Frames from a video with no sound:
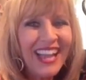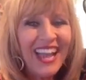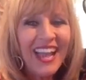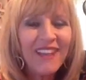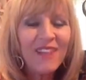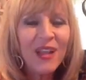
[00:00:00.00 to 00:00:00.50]

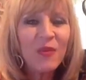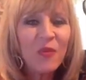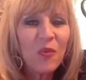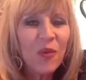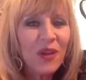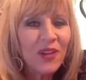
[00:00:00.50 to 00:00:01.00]
Have a
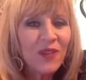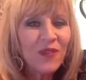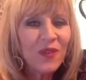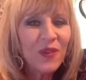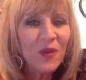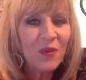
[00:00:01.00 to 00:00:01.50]

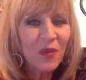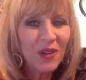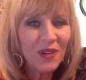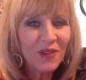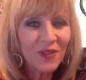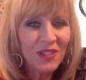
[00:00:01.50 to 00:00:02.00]
wonderful,
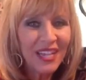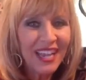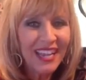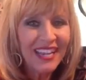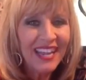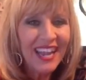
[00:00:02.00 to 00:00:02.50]
wonderful
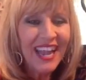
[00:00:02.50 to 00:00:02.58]
day.